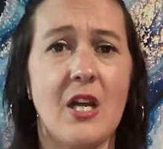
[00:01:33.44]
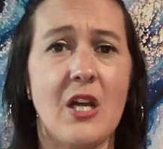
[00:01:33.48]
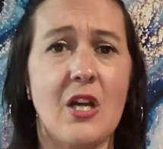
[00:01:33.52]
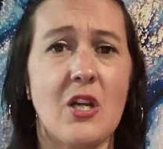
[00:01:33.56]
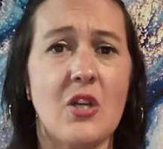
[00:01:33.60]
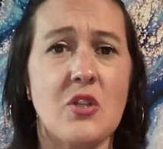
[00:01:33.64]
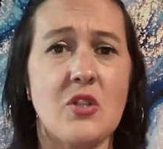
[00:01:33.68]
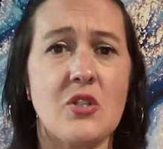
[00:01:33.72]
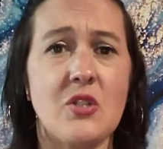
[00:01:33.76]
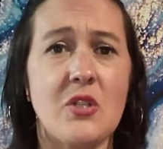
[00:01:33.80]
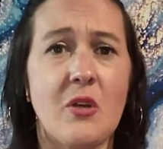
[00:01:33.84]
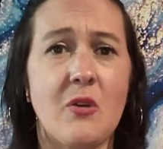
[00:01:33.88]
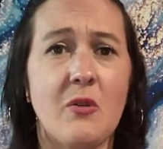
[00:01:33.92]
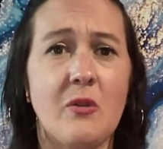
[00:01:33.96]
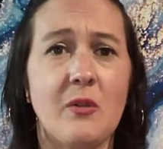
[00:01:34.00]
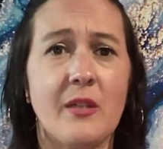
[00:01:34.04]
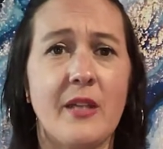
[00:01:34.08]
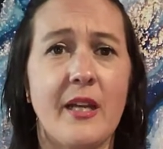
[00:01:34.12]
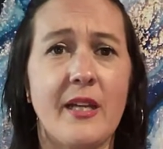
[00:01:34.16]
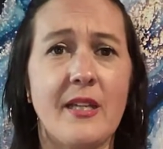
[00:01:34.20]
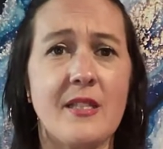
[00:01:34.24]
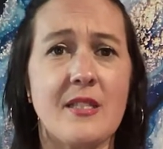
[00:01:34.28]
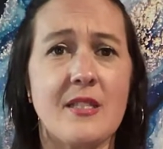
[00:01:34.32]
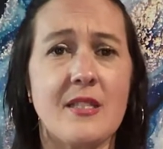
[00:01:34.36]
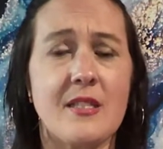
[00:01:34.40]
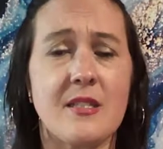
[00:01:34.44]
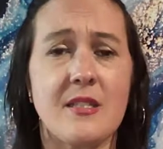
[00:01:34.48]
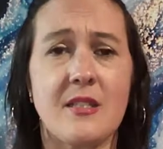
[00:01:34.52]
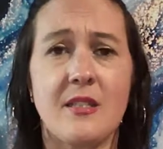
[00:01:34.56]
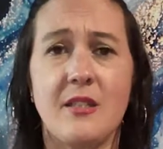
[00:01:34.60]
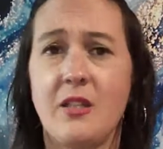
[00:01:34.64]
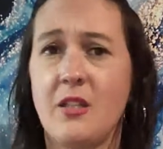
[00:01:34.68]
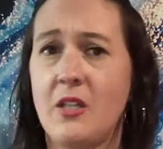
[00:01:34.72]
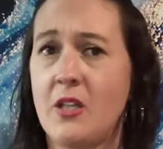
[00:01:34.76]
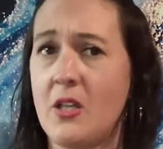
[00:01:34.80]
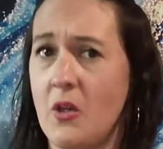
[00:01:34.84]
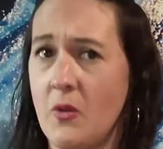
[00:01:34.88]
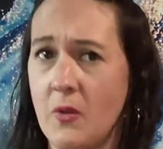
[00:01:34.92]
So let's
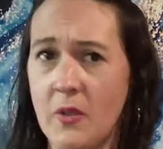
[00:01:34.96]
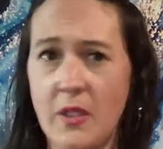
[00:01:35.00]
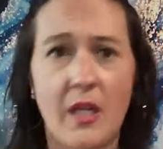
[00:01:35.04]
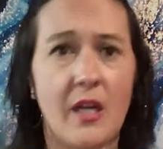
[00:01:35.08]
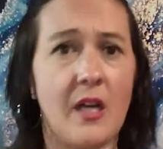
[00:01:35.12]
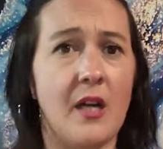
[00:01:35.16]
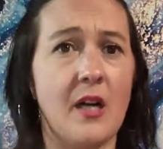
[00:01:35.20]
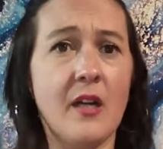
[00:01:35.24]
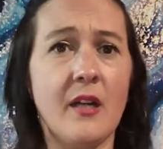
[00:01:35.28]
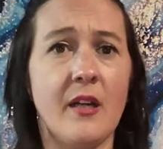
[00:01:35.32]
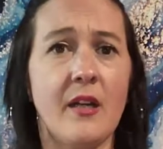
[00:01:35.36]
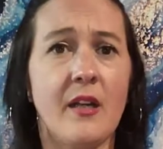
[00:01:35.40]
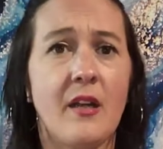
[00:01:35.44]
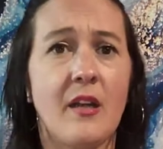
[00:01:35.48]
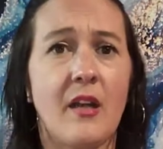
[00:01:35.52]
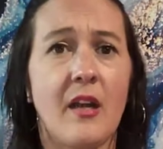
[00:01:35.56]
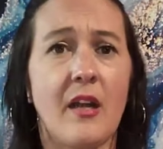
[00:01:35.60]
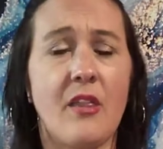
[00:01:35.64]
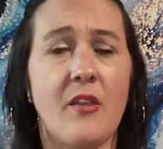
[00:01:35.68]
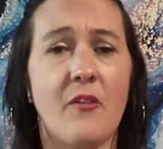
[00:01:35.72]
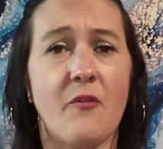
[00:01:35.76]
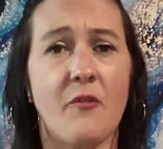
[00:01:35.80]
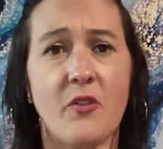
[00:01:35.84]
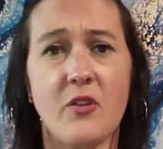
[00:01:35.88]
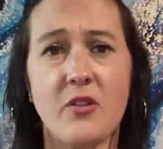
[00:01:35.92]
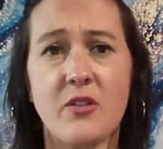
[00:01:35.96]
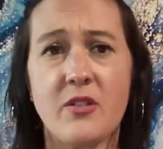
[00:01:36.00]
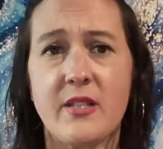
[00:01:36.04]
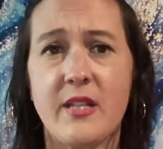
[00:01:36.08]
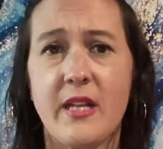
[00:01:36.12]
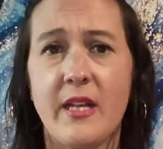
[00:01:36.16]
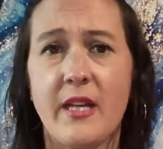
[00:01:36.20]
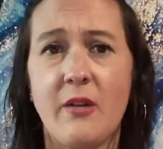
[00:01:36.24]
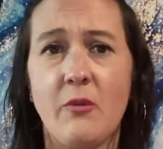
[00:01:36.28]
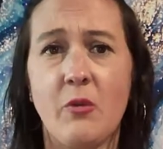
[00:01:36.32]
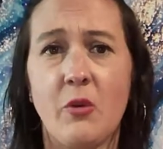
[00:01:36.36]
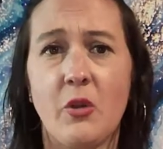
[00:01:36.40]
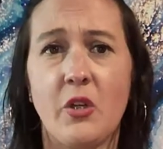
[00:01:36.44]
go along. And the first
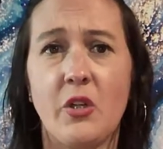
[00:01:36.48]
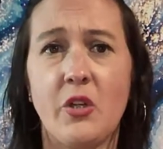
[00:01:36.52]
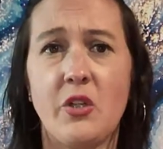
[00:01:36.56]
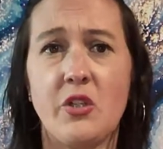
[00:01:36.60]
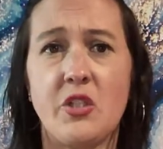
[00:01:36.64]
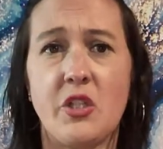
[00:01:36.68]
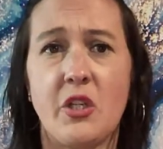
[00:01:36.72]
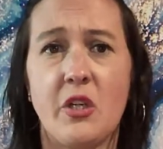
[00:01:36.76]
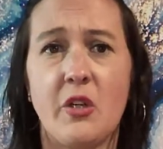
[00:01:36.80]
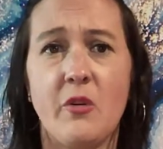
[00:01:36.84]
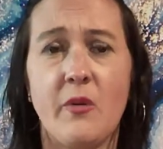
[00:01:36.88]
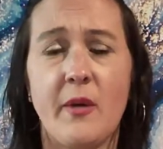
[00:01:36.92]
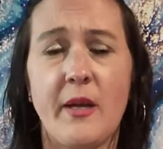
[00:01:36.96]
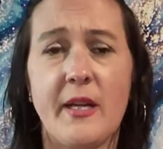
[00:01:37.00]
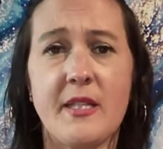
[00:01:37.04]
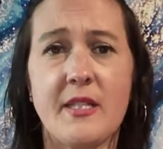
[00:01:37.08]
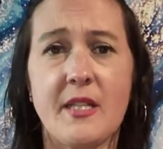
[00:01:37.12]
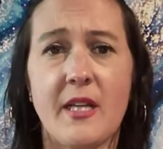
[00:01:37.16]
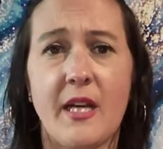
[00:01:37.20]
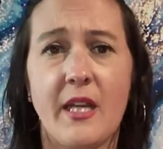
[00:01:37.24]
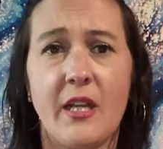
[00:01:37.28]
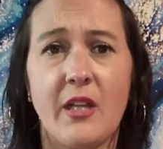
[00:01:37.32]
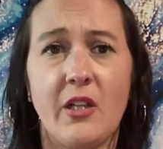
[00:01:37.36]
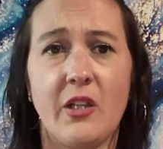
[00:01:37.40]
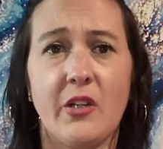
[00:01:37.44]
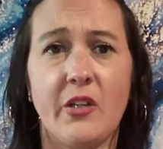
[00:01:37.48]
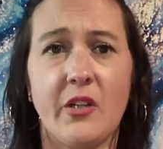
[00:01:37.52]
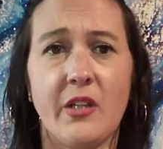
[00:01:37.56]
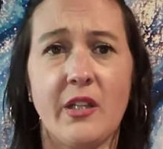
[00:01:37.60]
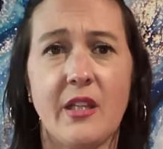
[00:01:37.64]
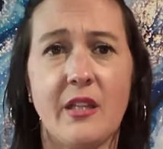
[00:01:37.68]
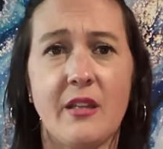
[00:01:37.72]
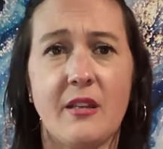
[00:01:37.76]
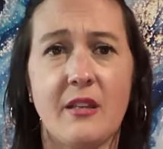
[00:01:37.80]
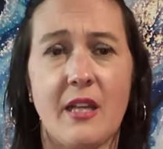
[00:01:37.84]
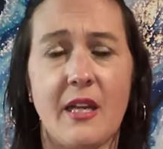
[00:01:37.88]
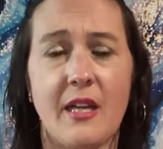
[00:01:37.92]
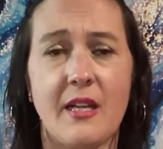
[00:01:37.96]
thing we're going to do is kind of look at
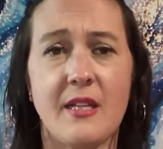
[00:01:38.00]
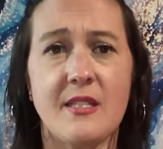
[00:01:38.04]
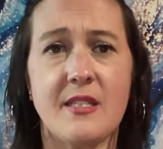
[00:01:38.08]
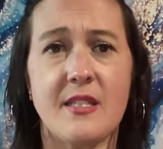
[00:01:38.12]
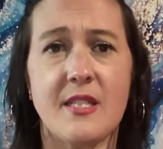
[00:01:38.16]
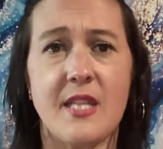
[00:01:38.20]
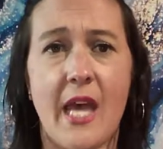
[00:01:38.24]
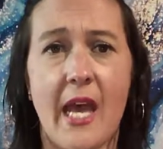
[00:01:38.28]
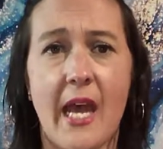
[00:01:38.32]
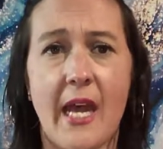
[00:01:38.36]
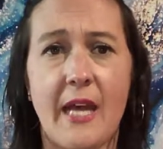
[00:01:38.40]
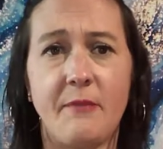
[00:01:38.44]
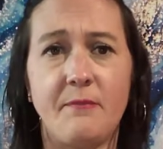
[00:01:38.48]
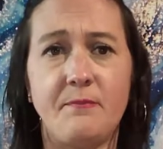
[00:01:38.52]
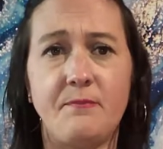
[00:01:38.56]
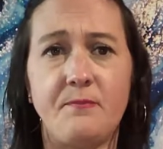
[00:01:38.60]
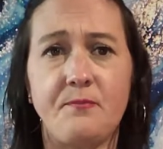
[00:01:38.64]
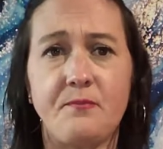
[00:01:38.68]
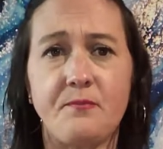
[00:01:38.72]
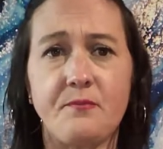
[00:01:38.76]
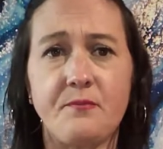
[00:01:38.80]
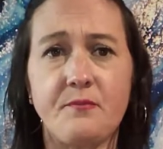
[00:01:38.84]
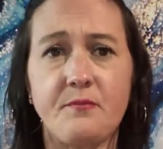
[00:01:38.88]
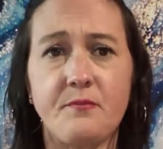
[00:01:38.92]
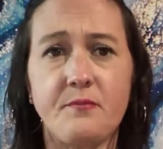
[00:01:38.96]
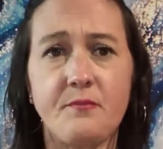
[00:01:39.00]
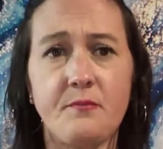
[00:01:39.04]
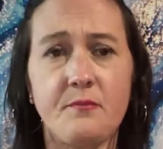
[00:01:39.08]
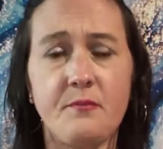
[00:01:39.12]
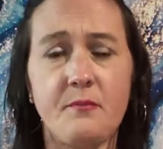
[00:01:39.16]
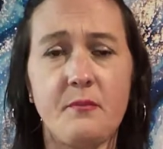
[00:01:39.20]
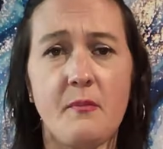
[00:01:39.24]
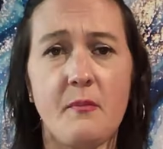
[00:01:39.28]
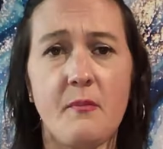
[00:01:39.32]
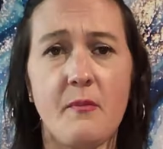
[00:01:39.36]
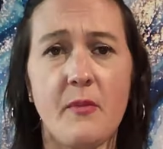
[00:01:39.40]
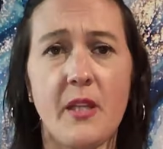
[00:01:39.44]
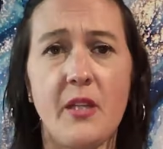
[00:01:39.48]
the things that
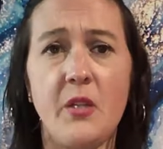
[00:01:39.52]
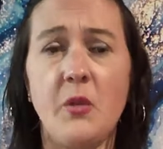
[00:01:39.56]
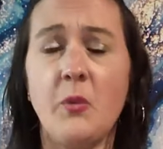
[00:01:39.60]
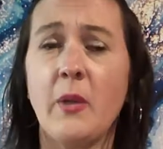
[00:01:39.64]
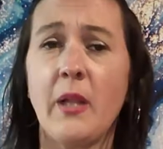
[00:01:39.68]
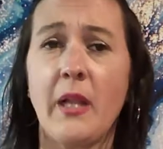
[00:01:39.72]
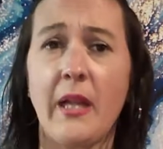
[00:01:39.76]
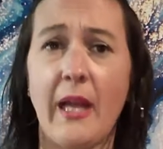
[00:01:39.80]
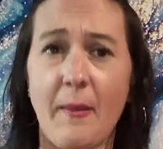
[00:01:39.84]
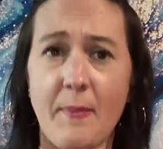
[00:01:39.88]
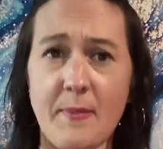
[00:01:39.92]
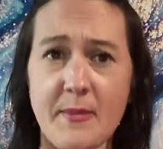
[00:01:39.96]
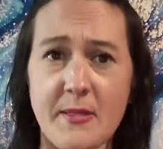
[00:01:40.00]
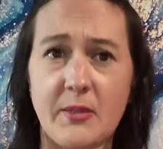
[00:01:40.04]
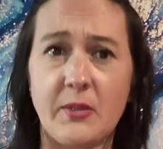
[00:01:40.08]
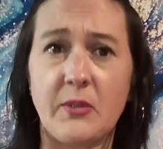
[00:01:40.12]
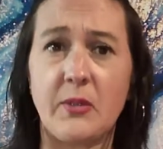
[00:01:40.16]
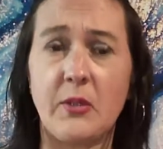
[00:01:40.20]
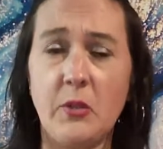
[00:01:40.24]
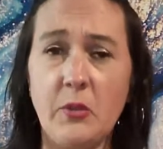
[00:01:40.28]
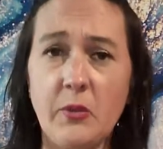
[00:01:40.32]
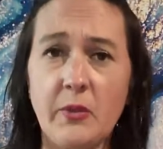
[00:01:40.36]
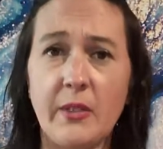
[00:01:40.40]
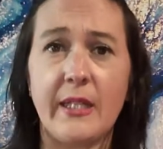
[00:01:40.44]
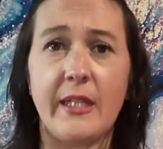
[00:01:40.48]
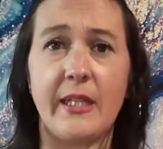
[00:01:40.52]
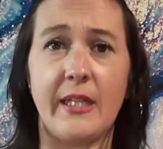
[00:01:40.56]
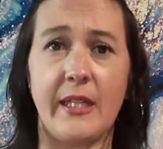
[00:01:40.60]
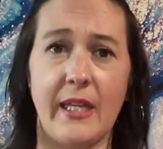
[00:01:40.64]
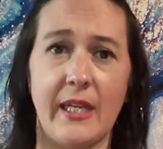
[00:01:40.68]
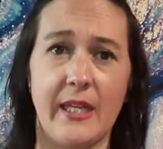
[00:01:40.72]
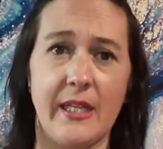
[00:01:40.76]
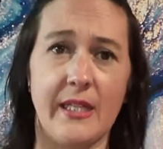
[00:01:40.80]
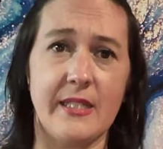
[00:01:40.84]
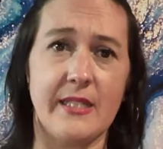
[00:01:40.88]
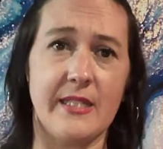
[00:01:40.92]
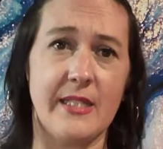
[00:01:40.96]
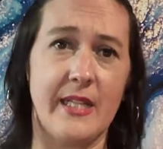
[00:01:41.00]
you will absolutely
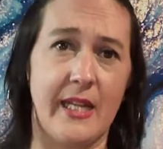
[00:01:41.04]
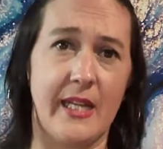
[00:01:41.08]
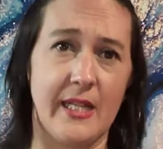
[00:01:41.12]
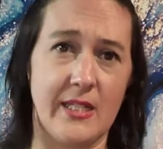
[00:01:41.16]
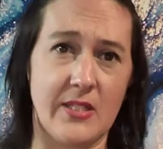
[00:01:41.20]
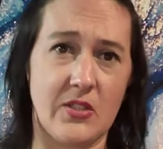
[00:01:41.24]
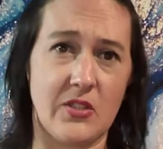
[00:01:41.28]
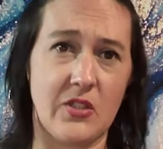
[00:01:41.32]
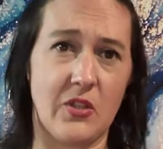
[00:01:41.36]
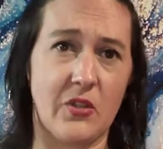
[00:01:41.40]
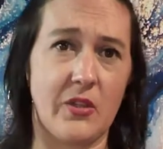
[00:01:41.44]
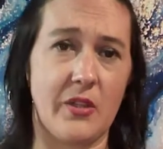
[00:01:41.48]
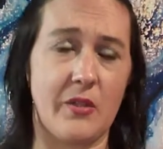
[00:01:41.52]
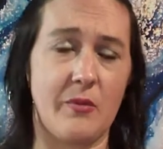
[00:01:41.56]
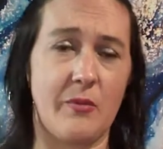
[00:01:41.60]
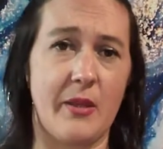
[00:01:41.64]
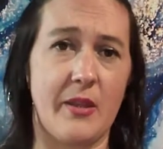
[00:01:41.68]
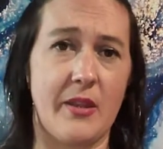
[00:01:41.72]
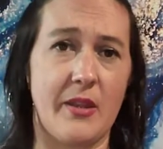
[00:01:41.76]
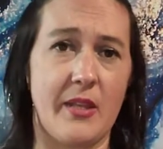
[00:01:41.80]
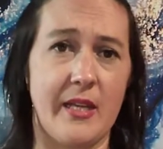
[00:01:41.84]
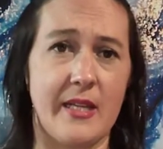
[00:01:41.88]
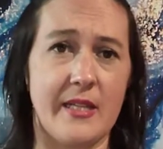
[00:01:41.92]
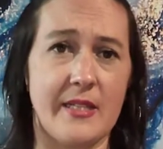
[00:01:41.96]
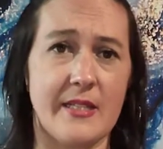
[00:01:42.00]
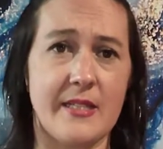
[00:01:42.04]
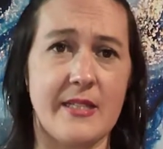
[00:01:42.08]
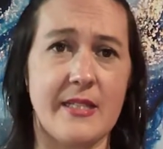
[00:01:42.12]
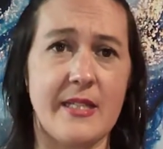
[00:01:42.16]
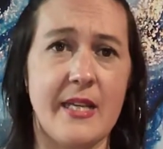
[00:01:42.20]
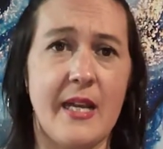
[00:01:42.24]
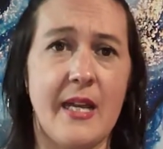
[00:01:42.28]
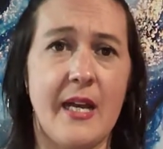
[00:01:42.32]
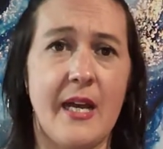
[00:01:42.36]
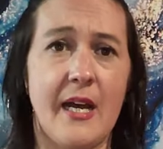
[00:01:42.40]
need to get started with this.